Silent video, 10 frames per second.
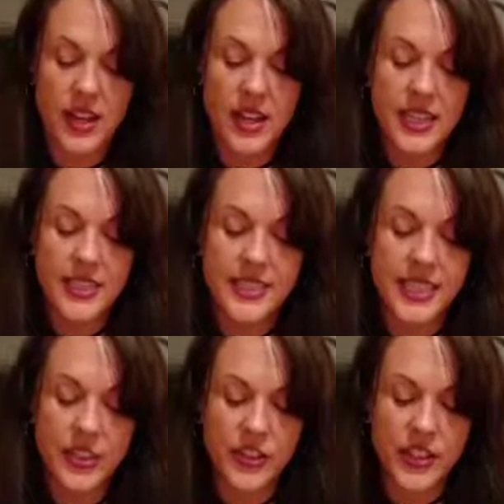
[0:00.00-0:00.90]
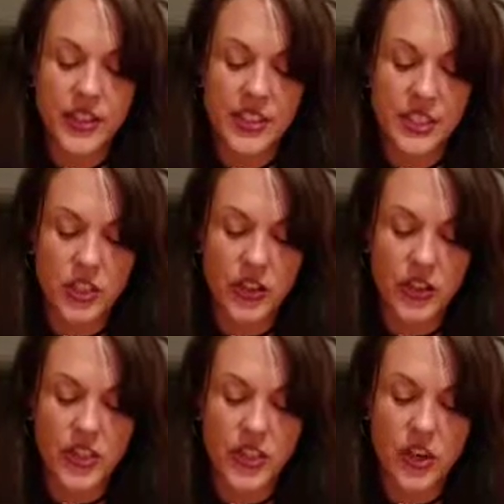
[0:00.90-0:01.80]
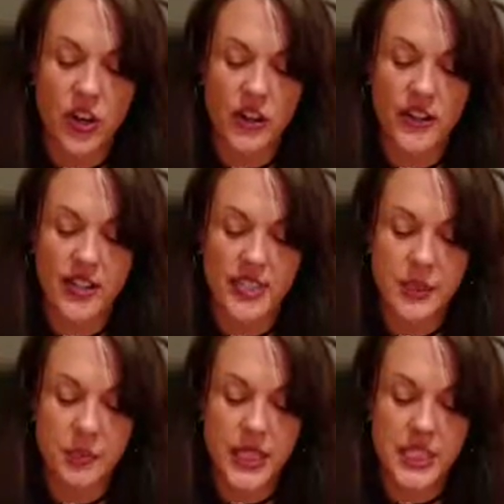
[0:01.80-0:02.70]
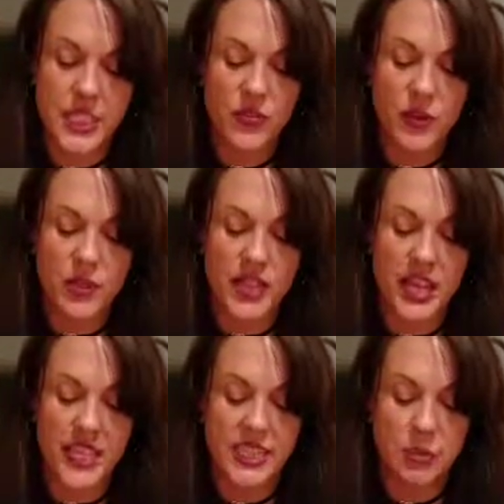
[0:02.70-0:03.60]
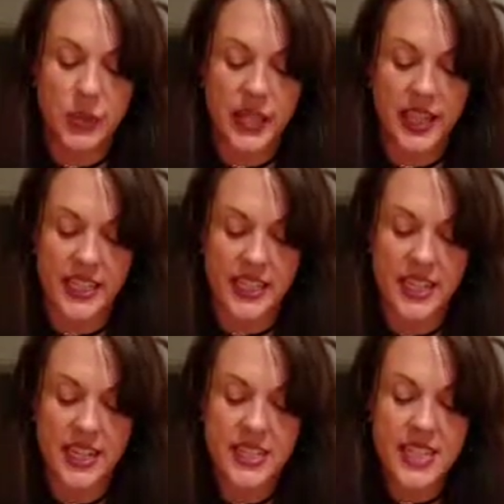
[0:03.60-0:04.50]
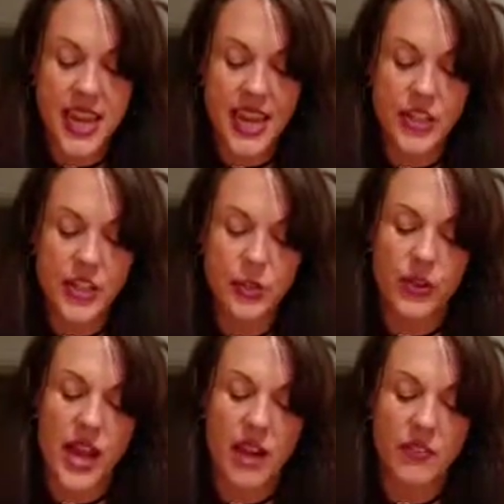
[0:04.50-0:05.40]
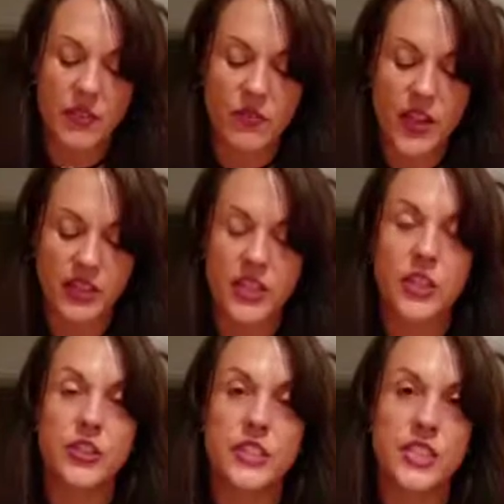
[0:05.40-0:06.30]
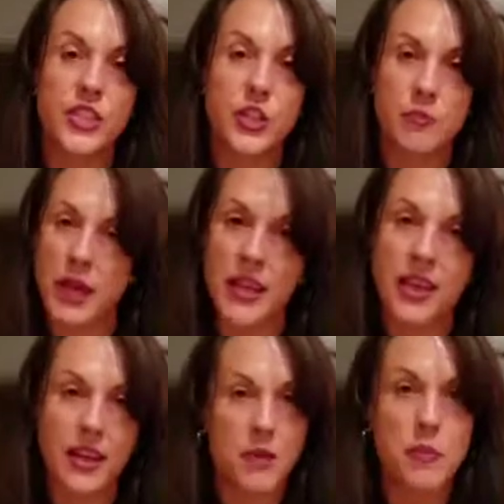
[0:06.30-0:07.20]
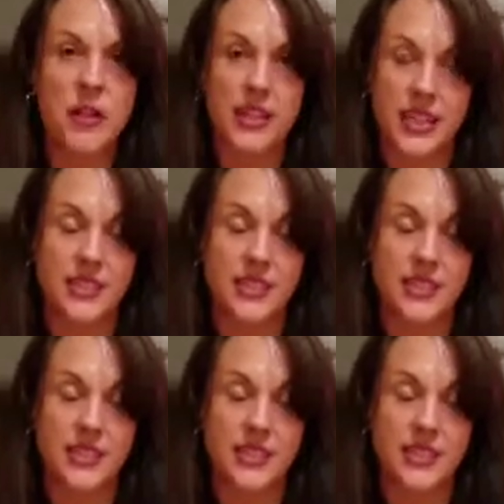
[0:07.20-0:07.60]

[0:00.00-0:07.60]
Consider that this Courage card is a message from the Ladies of Pleiades to aid you in having faith in your decision-making abilities.